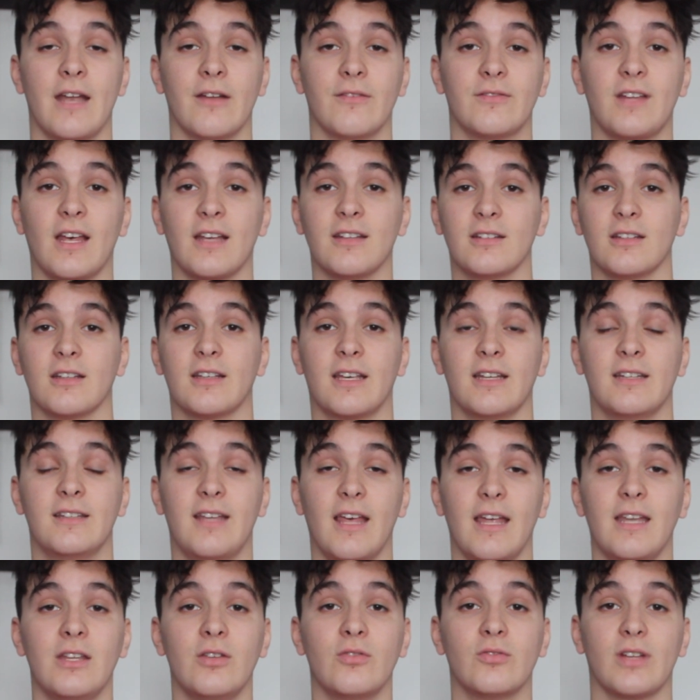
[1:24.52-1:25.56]
if Tesla
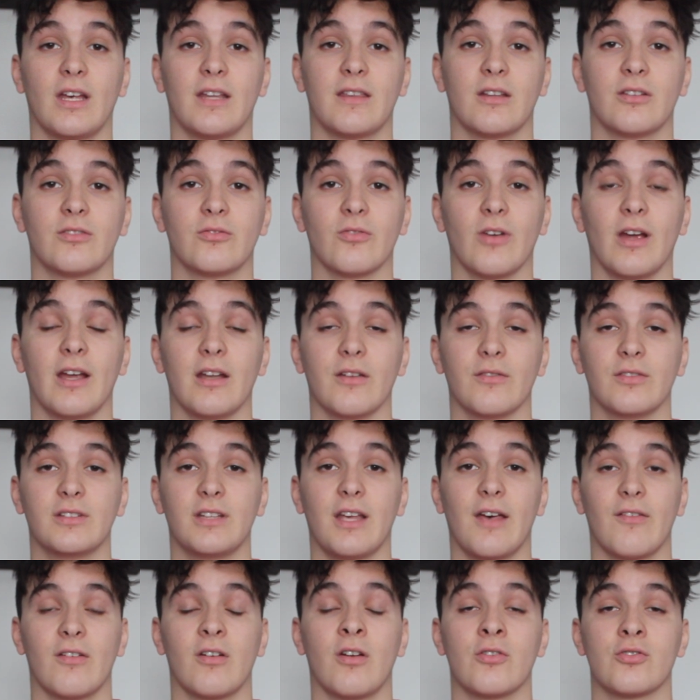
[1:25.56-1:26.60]
continues at this rate of
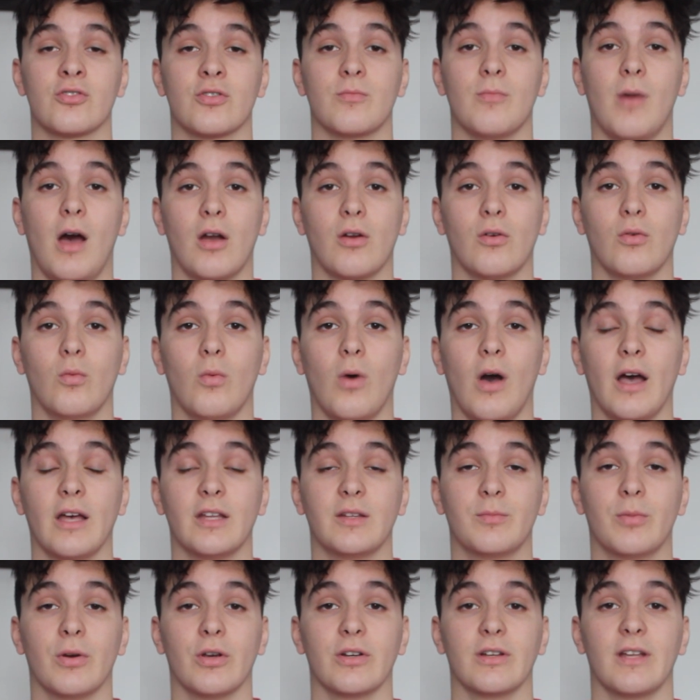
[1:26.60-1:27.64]
700 Model Ys
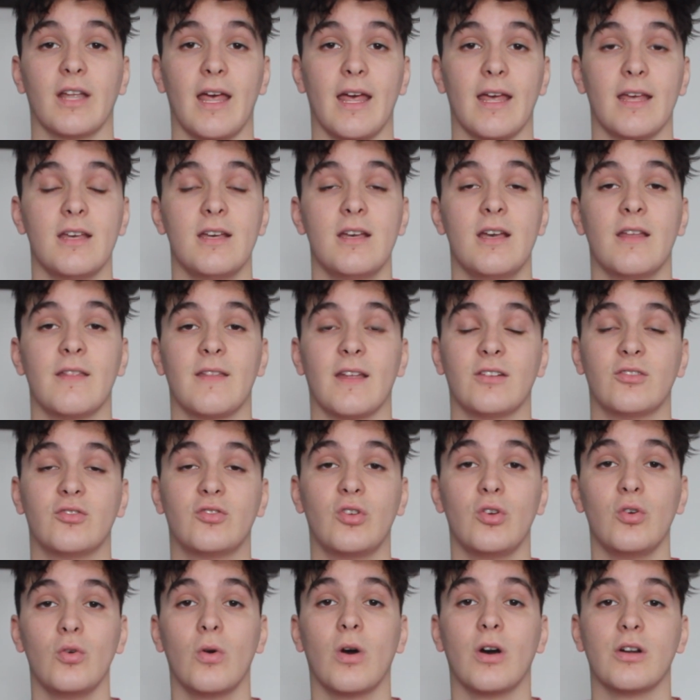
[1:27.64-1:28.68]
per day, that's
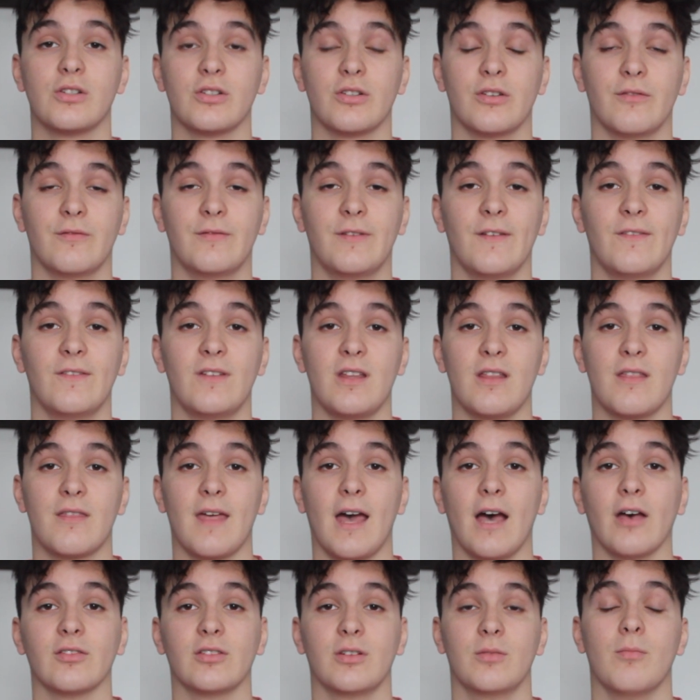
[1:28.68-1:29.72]

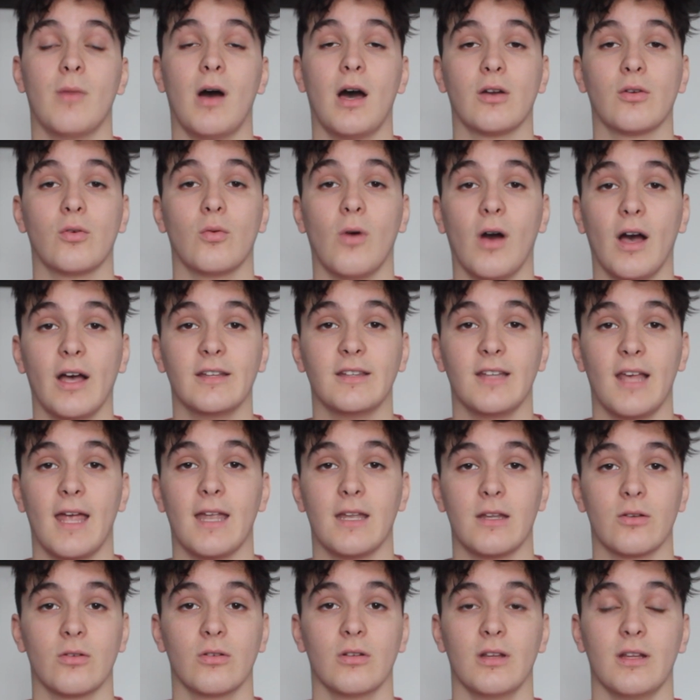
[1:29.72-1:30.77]
250,000 Model Ys
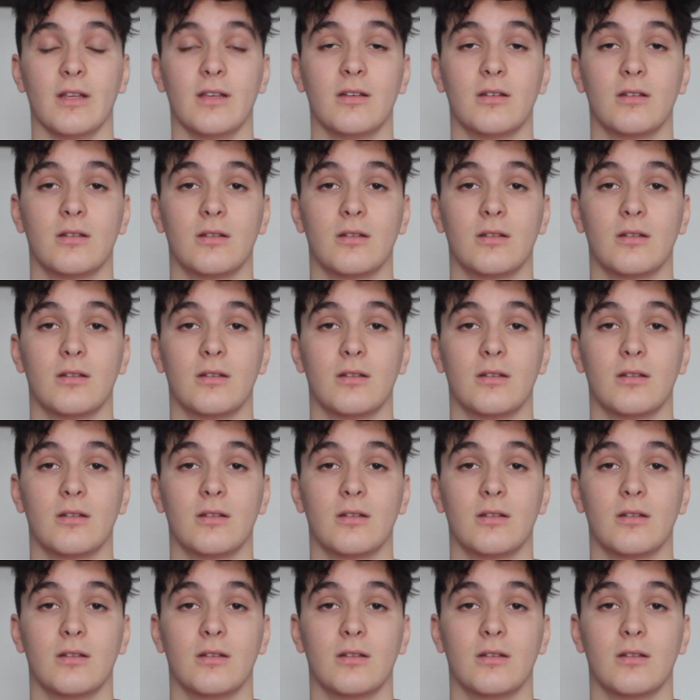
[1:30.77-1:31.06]
annually.